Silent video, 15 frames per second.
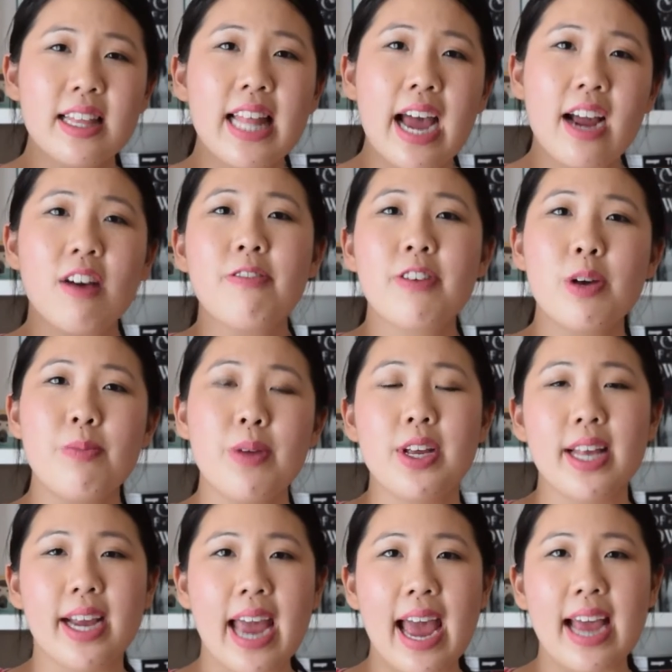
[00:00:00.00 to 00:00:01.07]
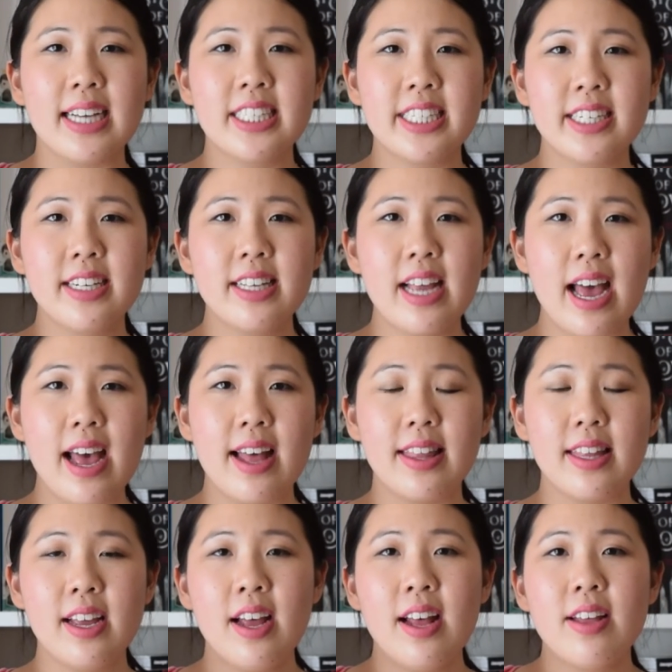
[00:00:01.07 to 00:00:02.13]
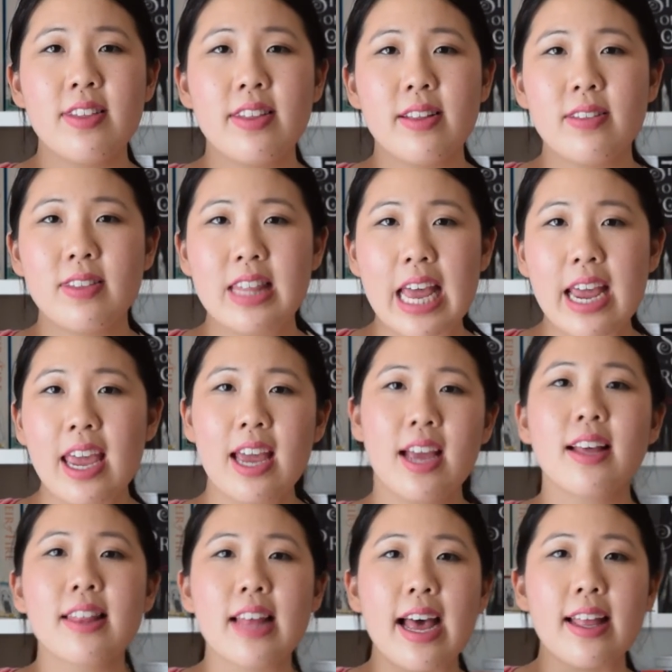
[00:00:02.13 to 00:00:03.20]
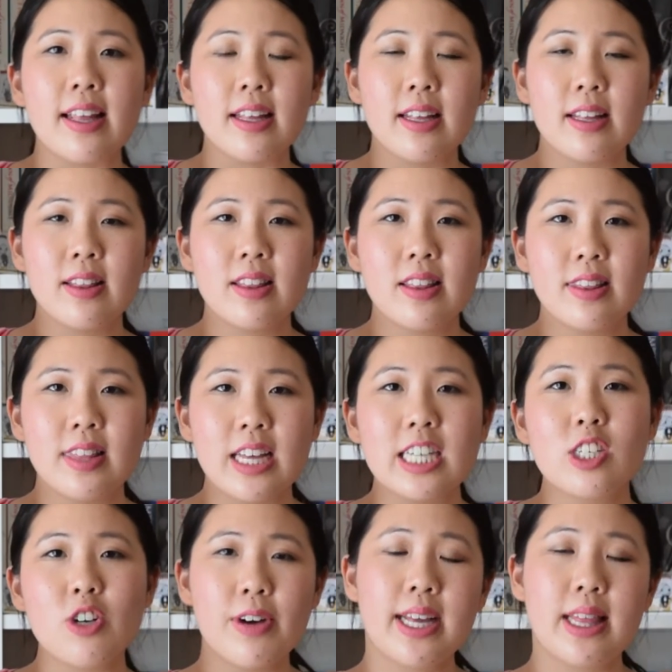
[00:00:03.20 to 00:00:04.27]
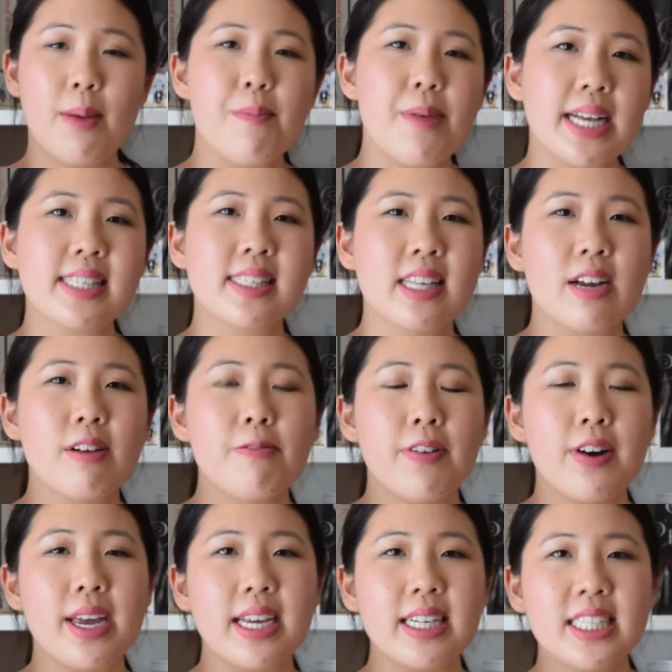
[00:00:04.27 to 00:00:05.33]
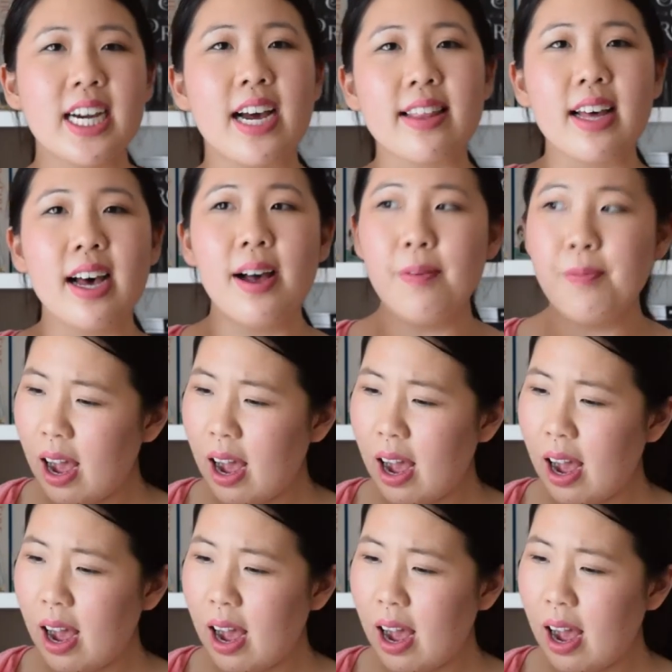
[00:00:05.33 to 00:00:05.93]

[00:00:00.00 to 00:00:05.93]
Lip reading: lack of communication and thinking that they're doing the best thing for each other.